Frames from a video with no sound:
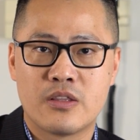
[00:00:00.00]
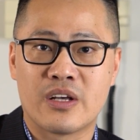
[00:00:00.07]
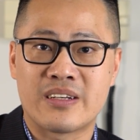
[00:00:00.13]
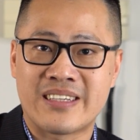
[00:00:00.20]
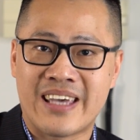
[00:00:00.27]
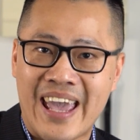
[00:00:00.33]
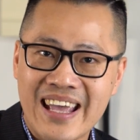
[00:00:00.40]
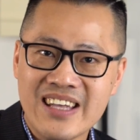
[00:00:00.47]
the
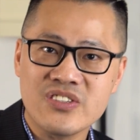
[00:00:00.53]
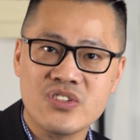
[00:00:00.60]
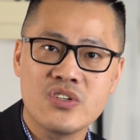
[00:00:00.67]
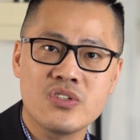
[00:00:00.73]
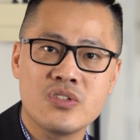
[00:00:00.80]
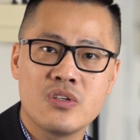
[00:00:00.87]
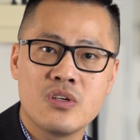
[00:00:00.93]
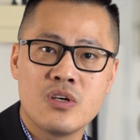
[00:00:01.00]

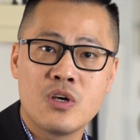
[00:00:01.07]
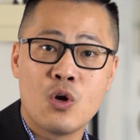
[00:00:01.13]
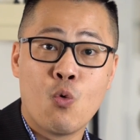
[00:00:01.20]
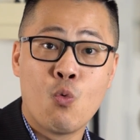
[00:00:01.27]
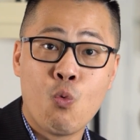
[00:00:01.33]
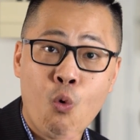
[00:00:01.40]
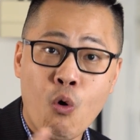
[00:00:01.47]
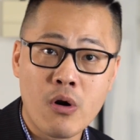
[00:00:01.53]
cases
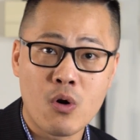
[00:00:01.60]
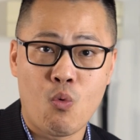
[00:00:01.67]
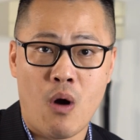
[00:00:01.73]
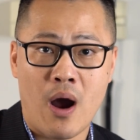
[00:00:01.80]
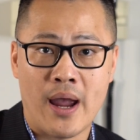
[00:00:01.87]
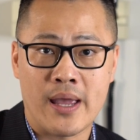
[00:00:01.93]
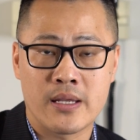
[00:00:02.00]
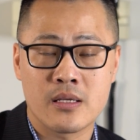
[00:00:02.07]

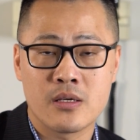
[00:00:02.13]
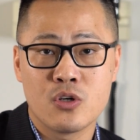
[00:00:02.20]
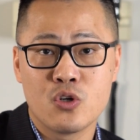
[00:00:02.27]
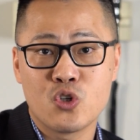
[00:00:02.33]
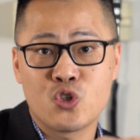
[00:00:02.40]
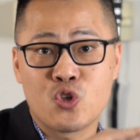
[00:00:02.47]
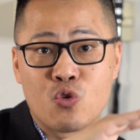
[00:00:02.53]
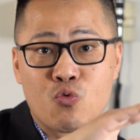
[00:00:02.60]
worldwide
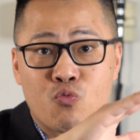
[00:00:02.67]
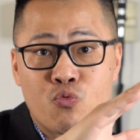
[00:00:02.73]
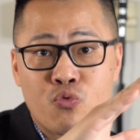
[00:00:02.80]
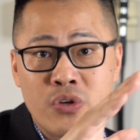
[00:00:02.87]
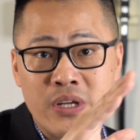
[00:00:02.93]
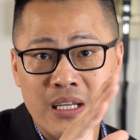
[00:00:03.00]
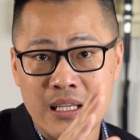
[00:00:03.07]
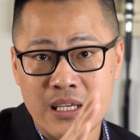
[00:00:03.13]
should
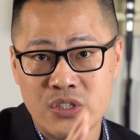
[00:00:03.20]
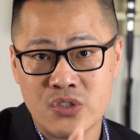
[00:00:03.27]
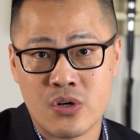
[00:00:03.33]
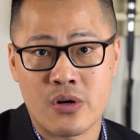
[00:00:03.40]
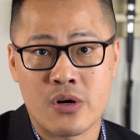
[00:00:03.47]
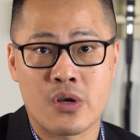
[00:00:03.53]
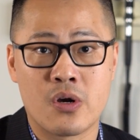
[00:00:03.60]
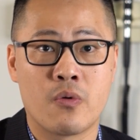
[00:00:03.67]
really
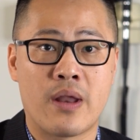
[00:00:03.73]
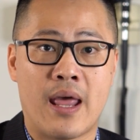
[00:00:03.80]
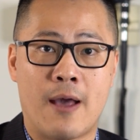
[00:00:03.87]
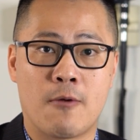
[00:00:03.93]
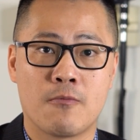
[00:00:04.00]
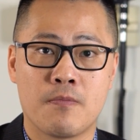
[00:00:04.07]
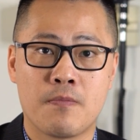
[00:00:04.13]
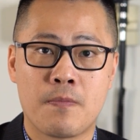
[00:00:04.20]
start to go
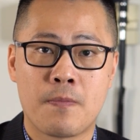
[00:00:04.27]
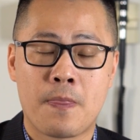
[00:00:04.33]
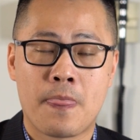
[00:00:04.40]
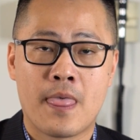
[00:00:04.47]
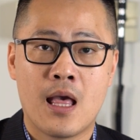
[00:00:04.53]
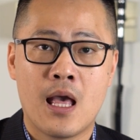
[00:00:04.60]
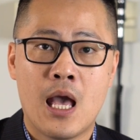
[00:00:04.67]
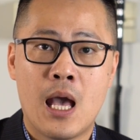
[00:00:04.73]
down
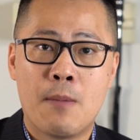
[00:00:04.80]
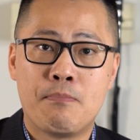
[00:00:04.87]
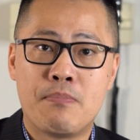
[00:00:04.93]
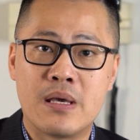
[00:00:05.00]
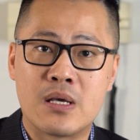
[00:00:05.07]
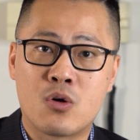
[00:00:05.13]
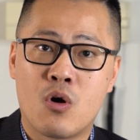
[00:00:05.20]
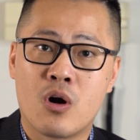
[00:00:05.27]

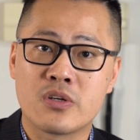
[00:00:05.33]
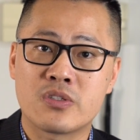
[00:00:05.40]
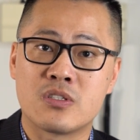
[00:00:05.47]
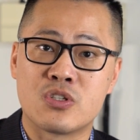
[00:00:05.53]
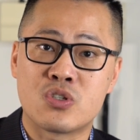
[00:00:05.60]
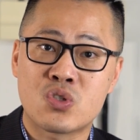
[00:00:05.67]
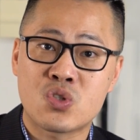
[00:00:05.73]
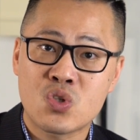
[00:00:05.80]
because
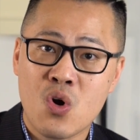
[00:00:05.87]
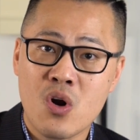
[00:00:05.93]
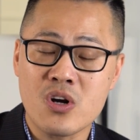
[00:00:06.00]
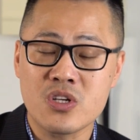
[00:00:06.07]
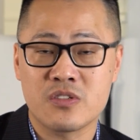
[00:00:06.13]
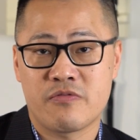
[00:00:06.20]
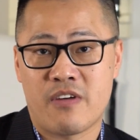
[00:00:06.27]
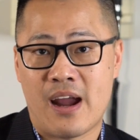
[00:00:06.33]
the
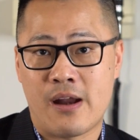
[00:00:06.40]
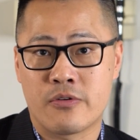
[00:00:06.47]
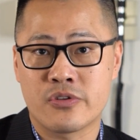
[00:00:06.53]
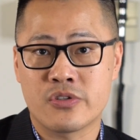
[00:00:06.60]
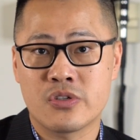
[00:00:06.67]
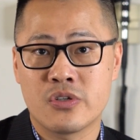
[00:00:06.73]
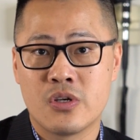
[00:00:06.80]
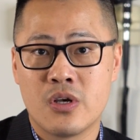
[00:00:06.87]
SARS
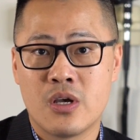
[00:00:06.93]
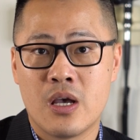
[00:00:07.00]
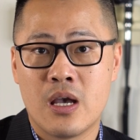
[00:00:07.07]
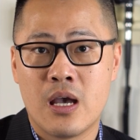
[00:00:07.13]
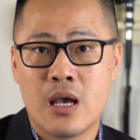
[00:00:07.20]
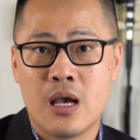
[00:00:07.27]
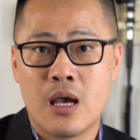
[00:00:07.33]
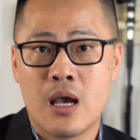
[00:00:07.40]
virus
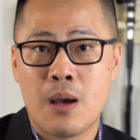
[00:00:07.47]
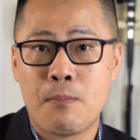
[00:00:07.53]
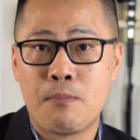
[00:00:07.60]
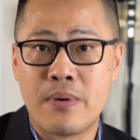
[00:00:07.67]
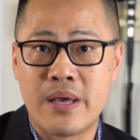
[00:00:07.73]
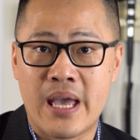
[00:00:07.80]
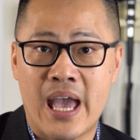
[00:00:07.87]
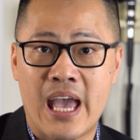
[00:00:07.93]

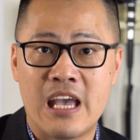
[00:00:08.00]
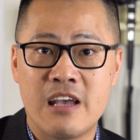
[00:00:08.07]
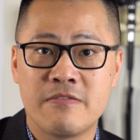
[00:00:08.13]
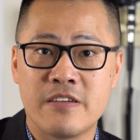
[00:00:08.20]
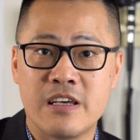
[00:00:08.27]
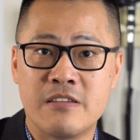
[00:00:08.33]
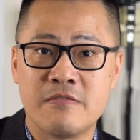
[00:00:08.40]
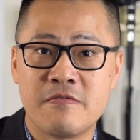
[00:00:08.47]

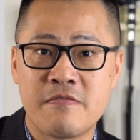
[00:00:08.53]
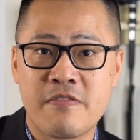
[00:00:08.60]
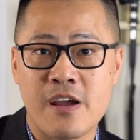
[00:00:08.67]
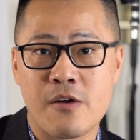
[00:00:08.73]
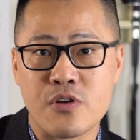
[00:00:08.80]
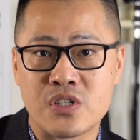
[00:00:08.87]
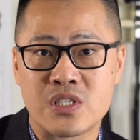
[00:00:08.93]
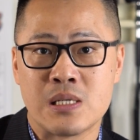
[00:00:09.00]
behaved in
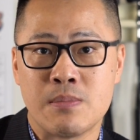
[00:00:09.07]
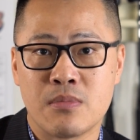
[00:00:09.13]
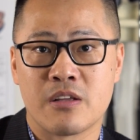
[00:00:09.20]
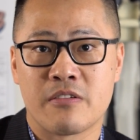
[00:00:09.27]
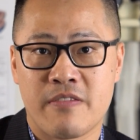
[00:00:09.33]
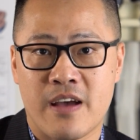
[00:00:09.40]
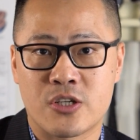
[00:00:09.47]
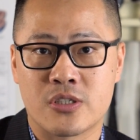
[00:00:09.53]
very
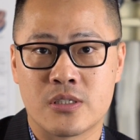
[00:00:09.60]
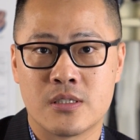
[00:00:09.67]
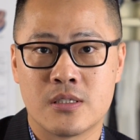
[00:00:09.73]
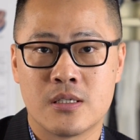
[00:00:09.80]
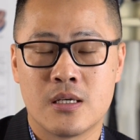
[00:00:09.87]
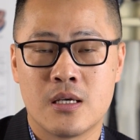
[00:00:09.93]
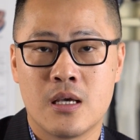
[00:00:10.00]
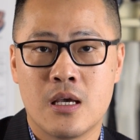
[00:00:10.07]
similar fashion.
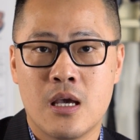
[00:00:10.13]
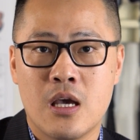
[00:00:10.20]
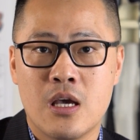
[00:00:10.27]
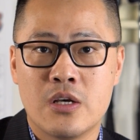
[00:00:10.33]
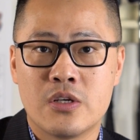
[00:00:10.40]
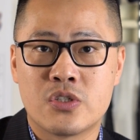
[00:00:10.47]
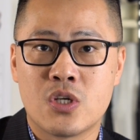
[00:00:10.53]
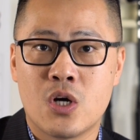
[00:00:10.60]

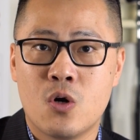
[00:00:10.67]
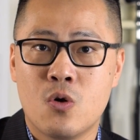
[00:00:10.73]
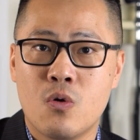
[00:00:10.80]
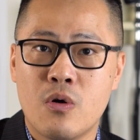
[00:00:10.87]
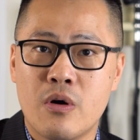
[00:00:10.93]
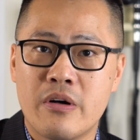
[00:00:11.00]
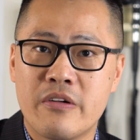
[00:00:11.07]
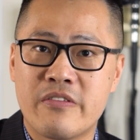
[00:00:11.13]

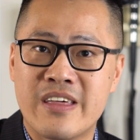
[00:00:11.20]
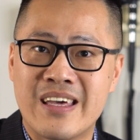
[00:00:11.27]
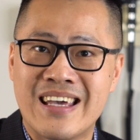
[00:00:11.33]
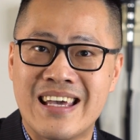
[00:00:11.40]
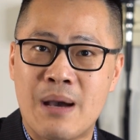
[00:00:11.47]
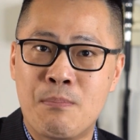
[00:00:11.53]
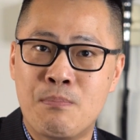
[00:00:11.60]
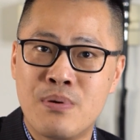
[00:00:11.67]
So
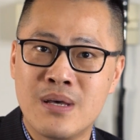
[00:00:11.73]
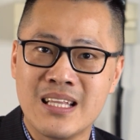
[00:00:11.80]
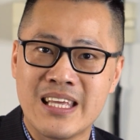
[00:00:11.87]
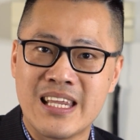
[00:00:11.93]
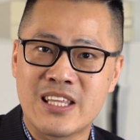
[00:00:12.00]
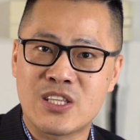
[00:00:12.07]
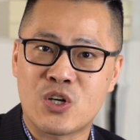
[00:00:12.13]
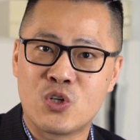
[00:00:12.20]
the
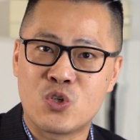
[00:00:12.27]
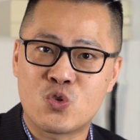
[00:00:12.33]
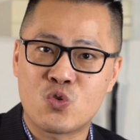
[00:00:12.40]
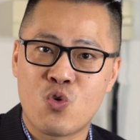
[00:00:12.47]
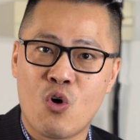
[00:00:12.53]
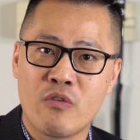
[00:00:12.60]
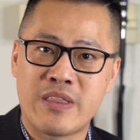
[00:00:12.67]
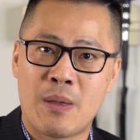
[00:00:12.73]
ability to
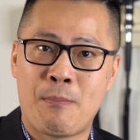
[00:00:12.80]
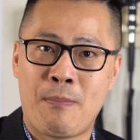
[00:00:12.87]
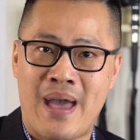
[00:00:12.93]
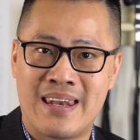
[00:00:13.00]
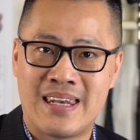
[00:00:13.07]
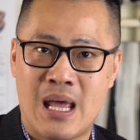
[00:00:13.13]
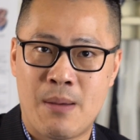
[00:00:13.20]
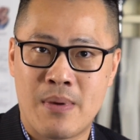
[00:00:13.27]
control the
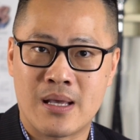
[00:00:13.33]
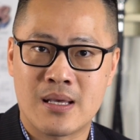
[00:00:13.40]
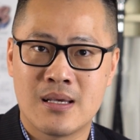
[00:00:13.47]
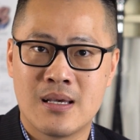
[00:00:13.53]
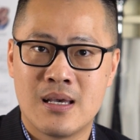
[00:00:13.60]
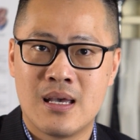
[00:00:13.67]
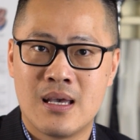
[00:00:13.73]
pandemic